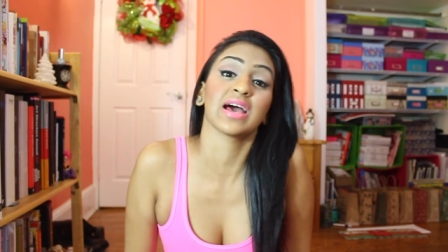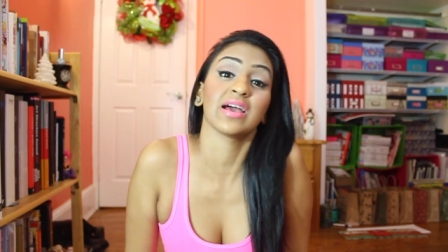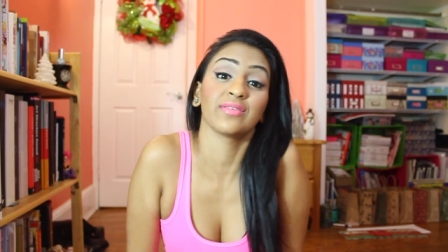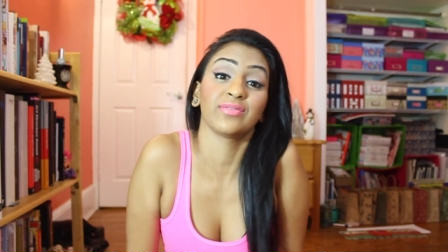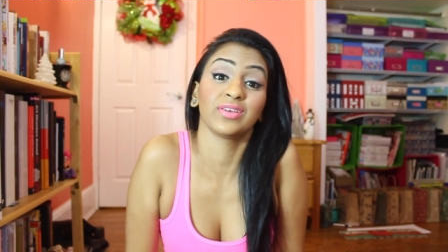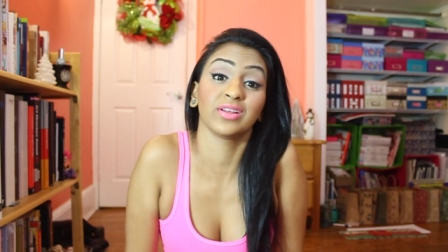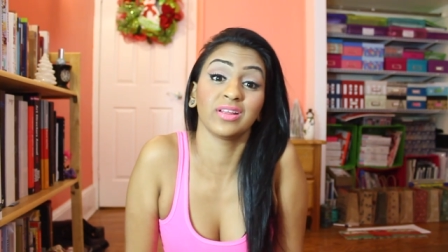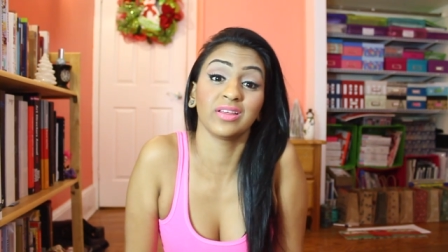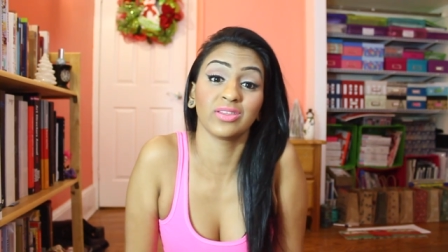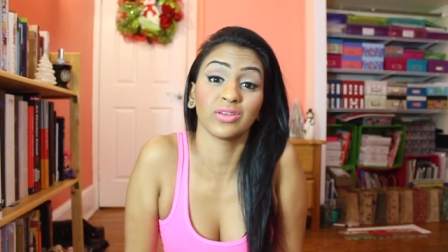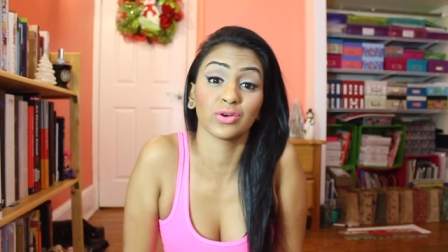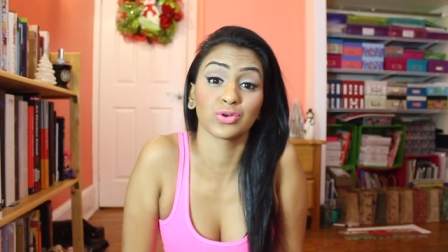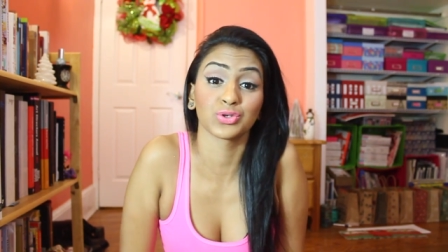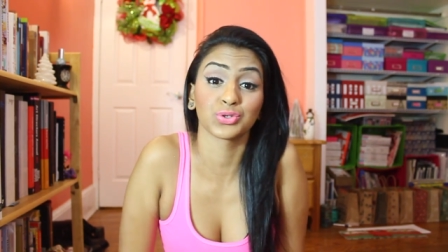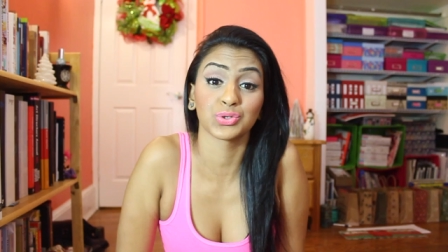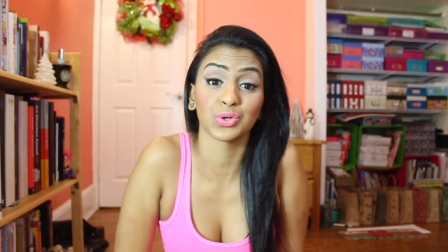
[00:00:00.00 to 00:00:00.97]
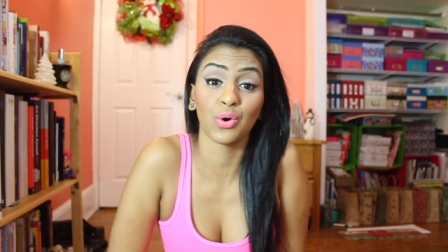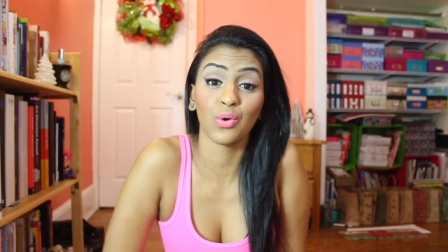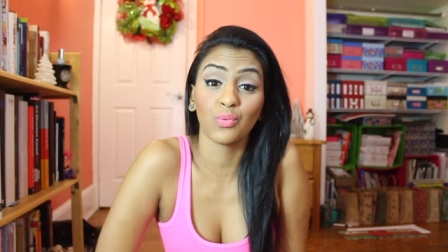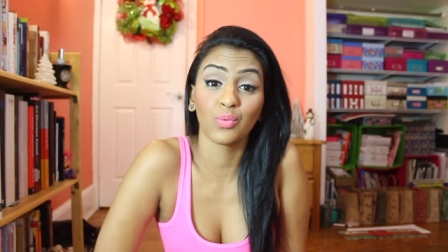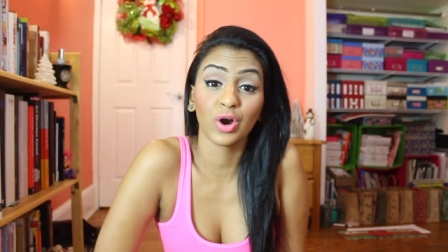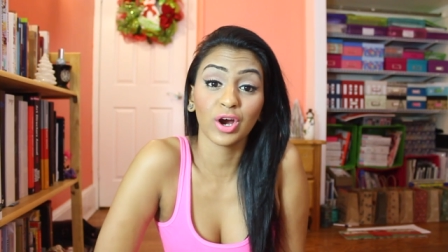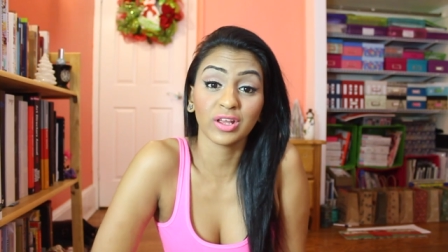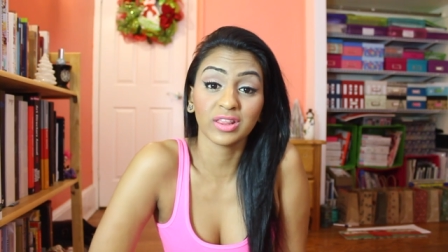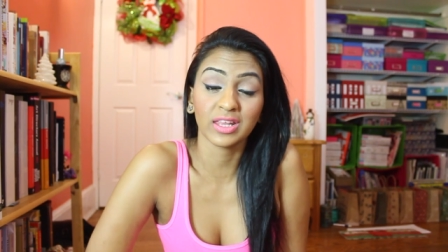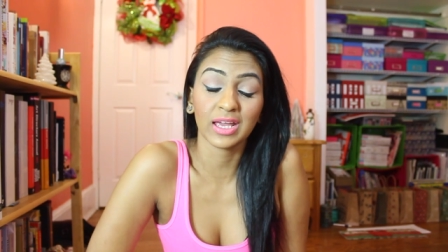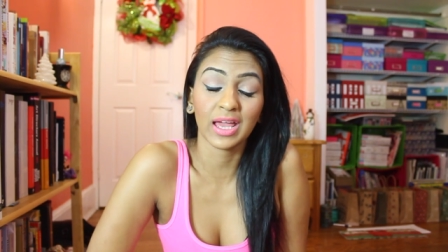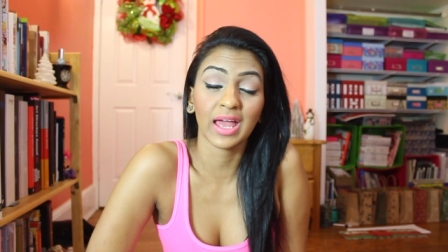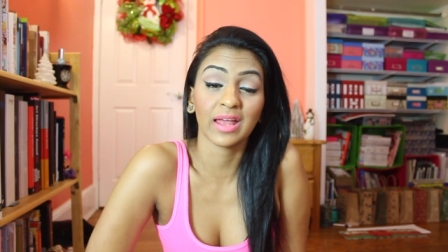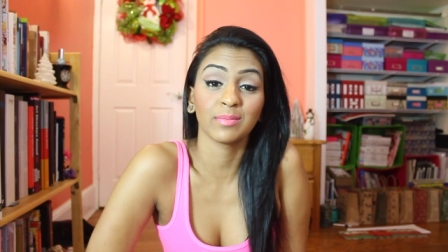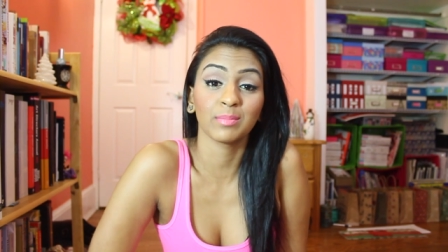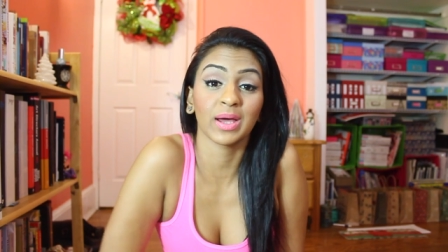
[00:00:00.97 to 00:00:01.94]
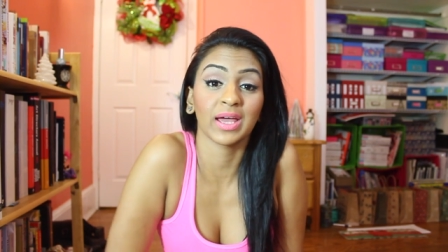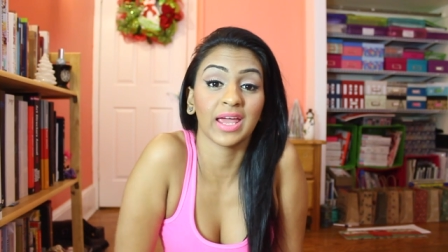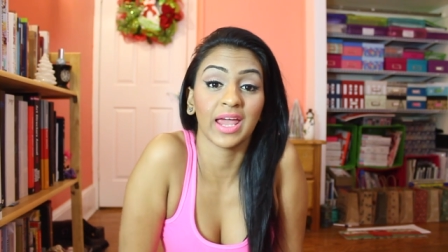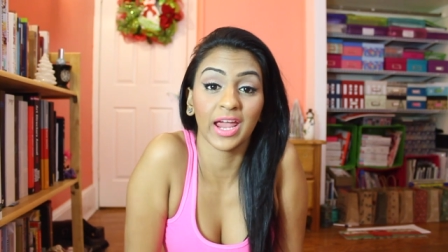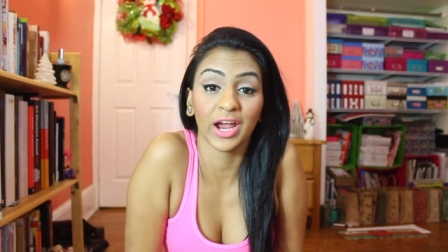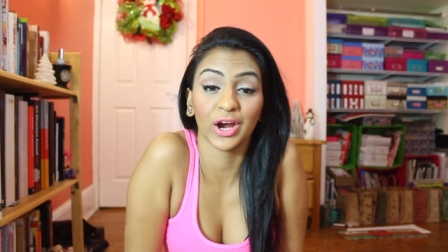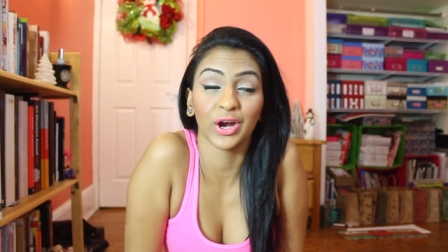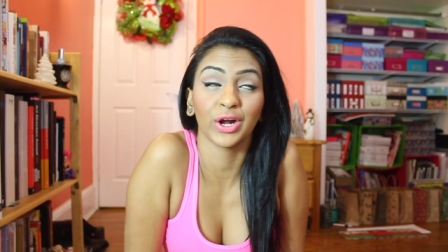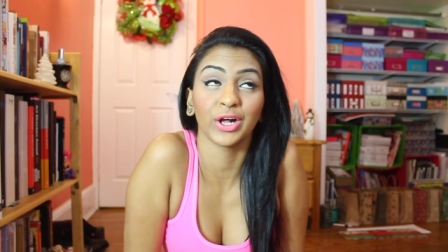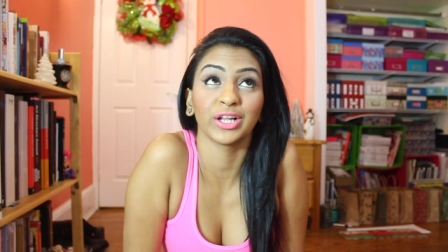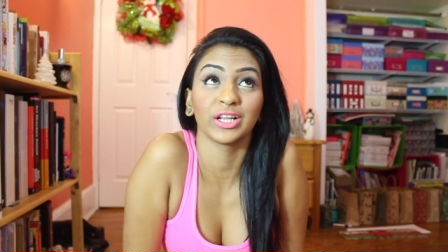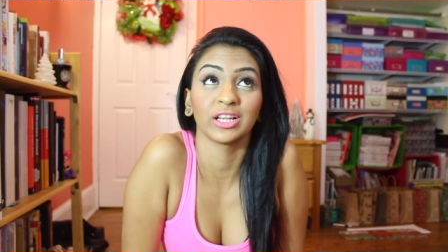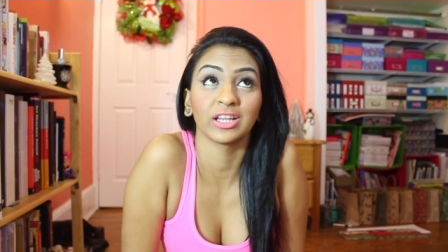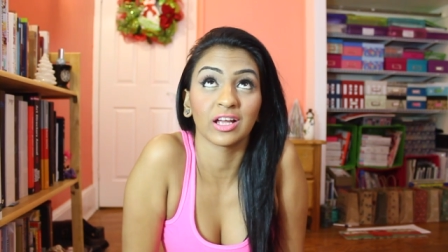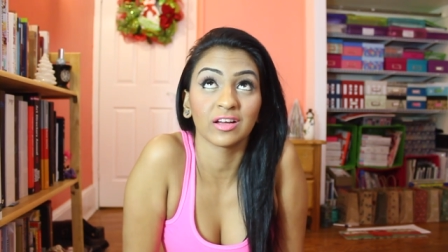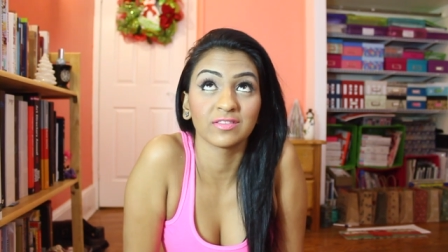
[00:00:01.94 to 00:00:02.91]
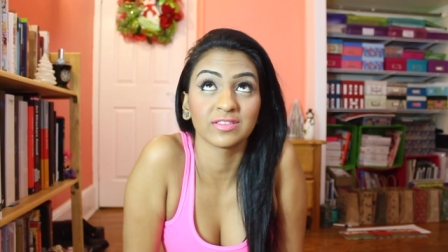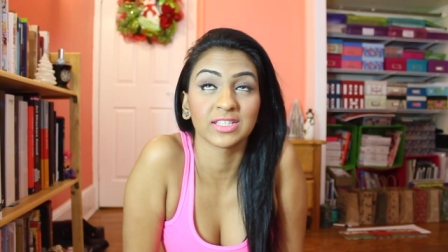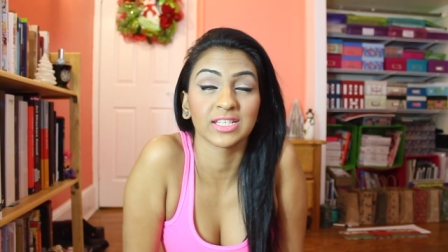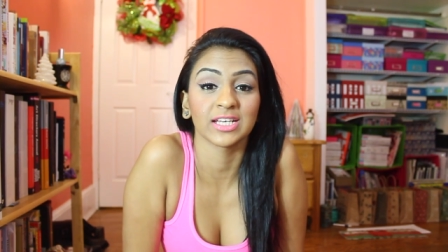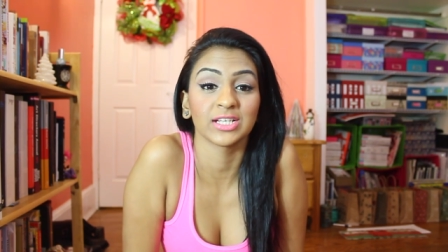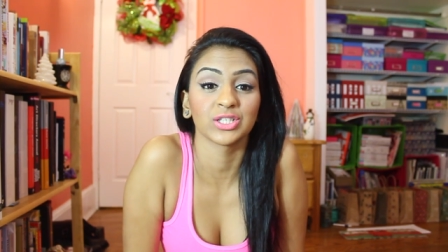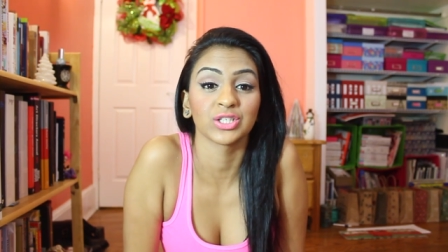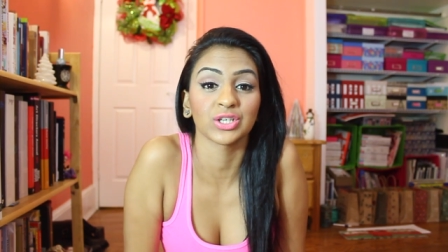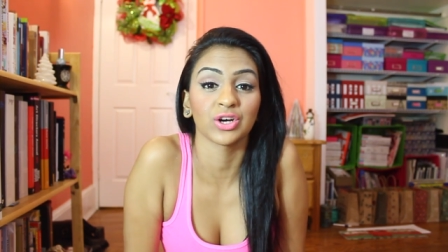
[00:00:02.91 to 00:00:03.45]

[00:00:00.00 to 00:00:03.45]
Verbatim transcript: I feel like they're so worth it and my hair loves it.